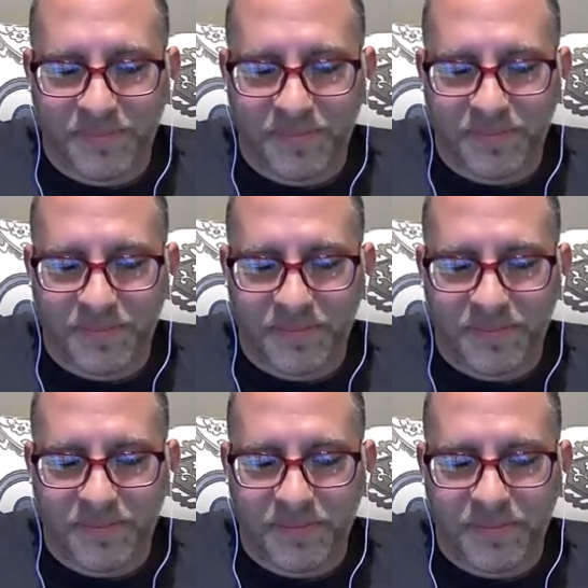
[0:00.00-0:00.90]

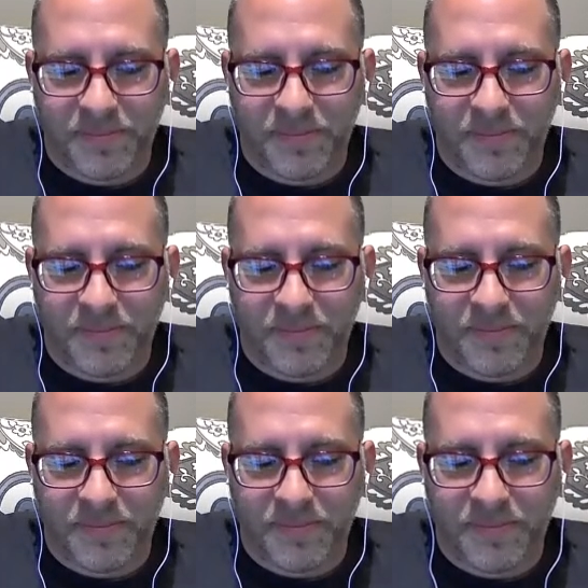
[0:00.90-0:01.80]

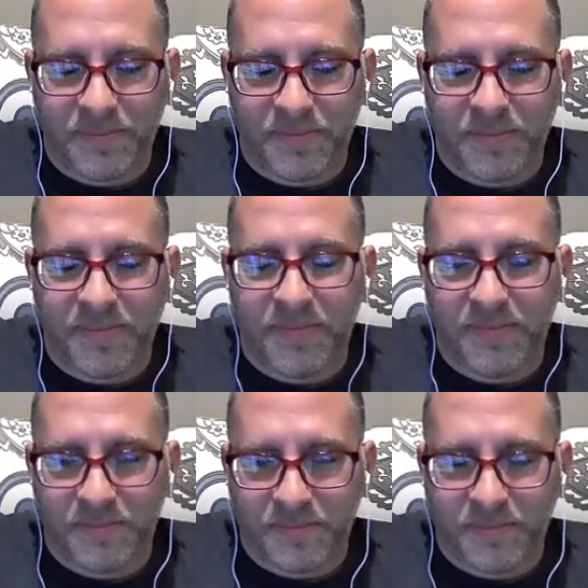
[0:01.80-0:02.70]

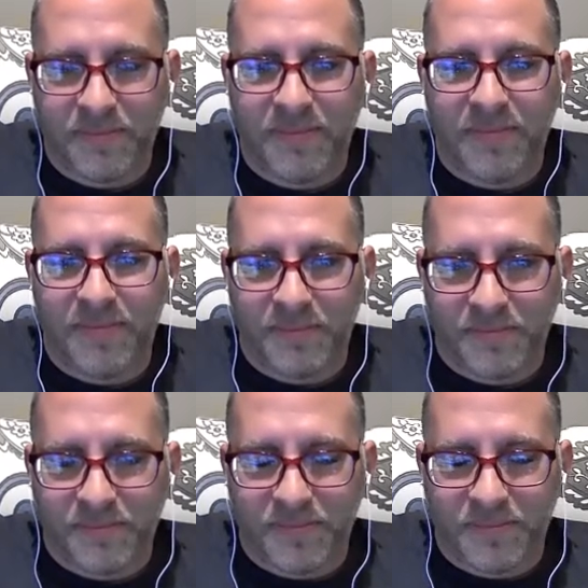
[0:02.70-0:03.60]

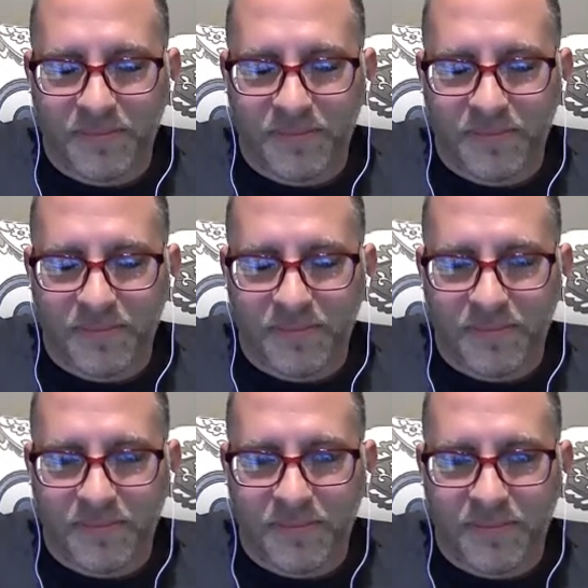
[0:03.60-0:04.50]

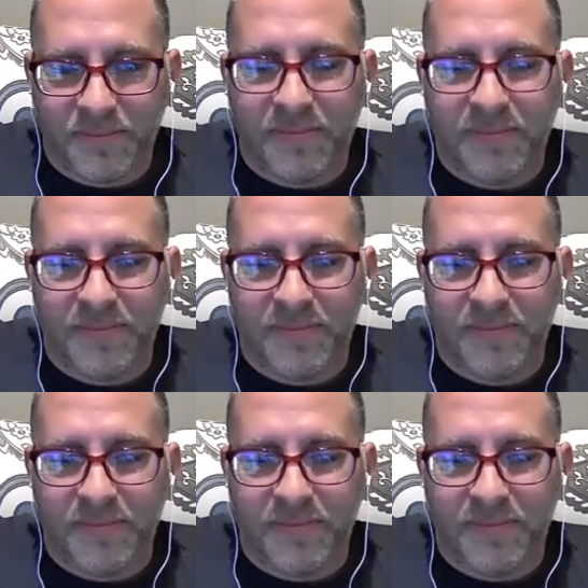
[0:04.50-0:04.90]
No words are spoken by the person on screen.